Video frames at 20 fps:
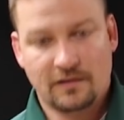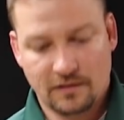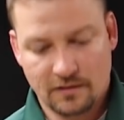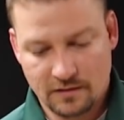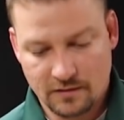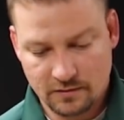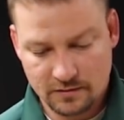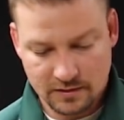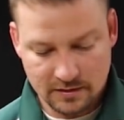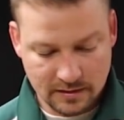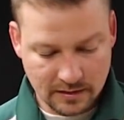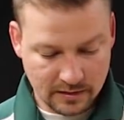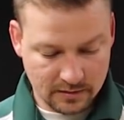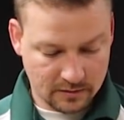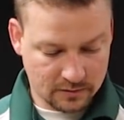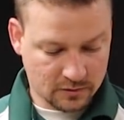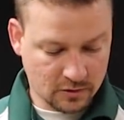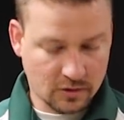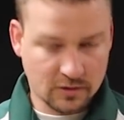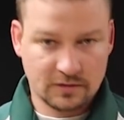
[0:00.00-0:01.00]

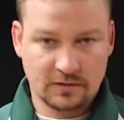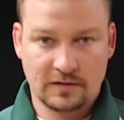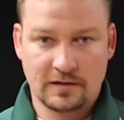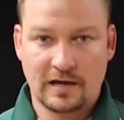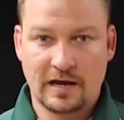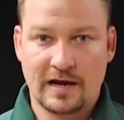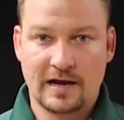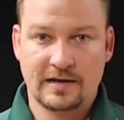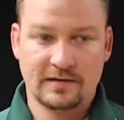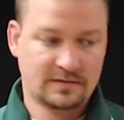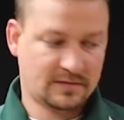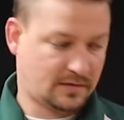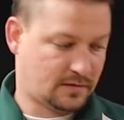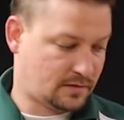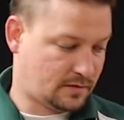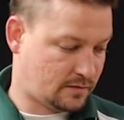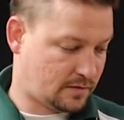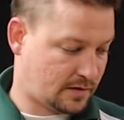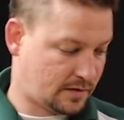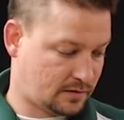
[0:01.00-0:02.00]
You're talking to guys that
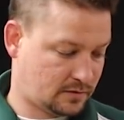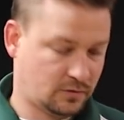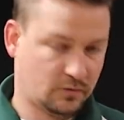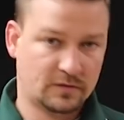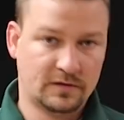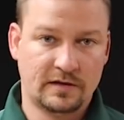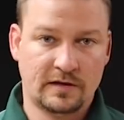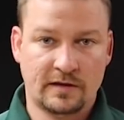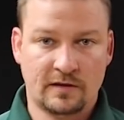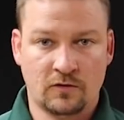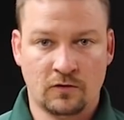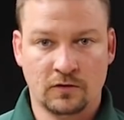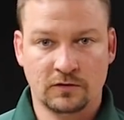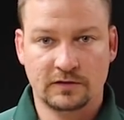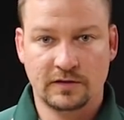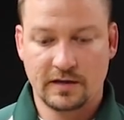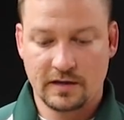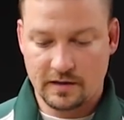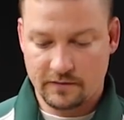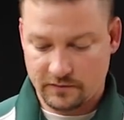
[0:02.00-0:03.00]
are there doing it all day,